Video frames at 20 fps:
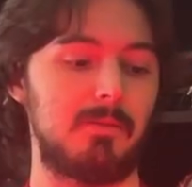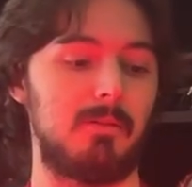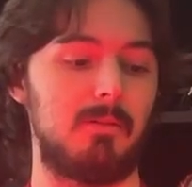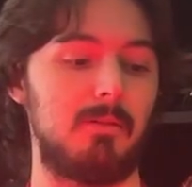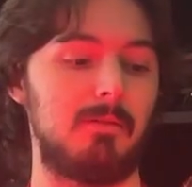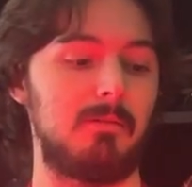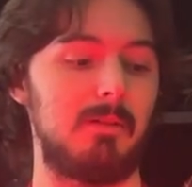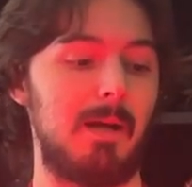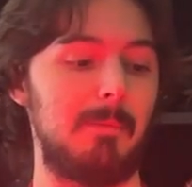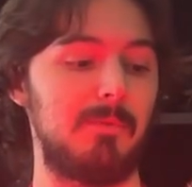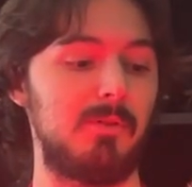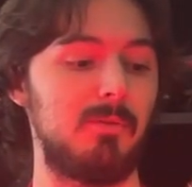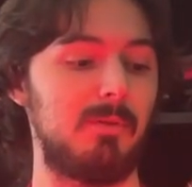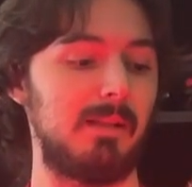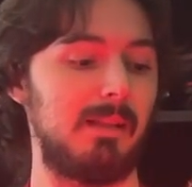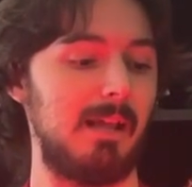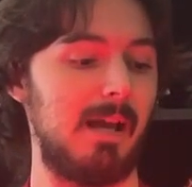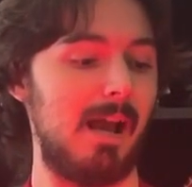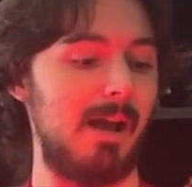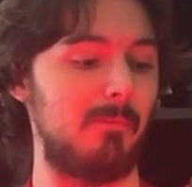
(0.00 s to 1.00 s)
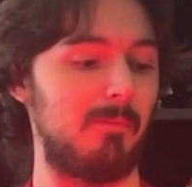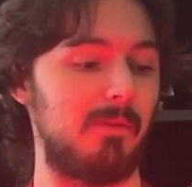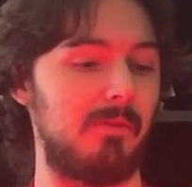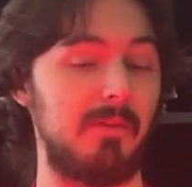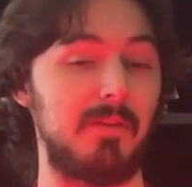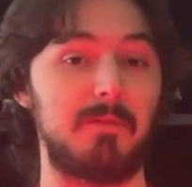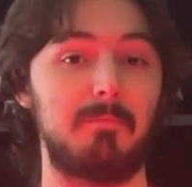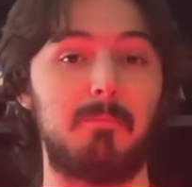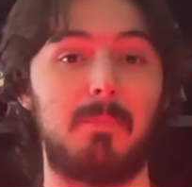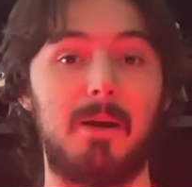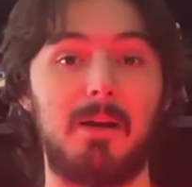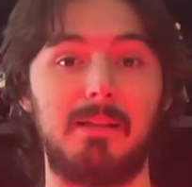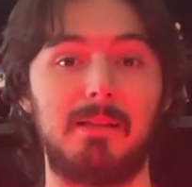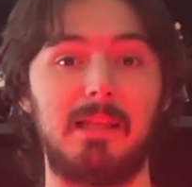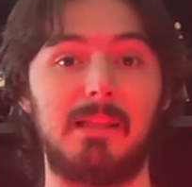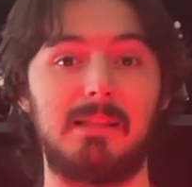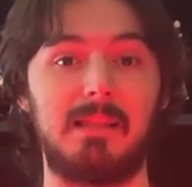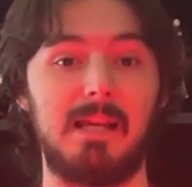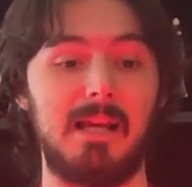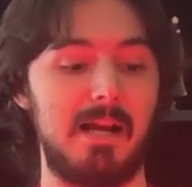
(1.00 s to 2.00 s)
So I'm doing that with this
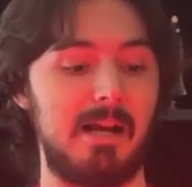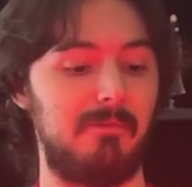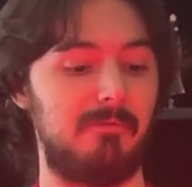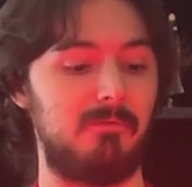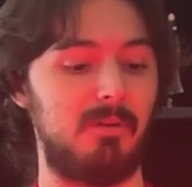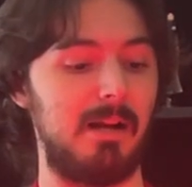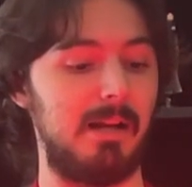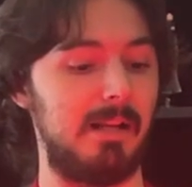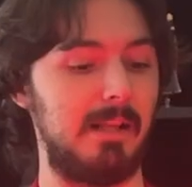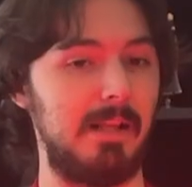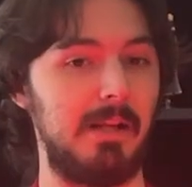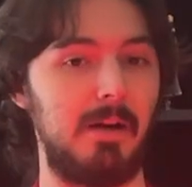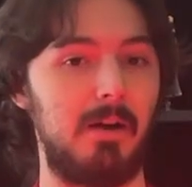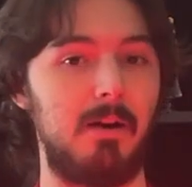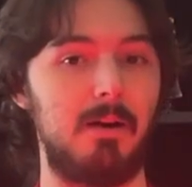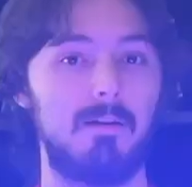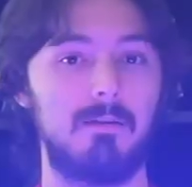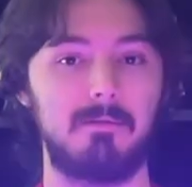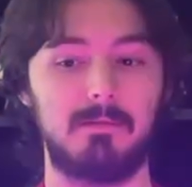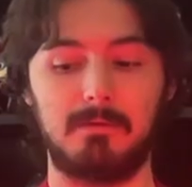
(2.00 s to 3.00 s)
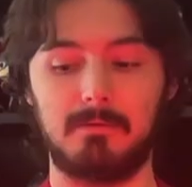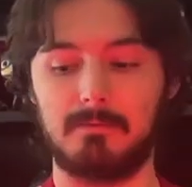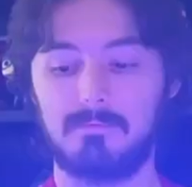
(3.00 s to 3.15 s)
button that they have right here.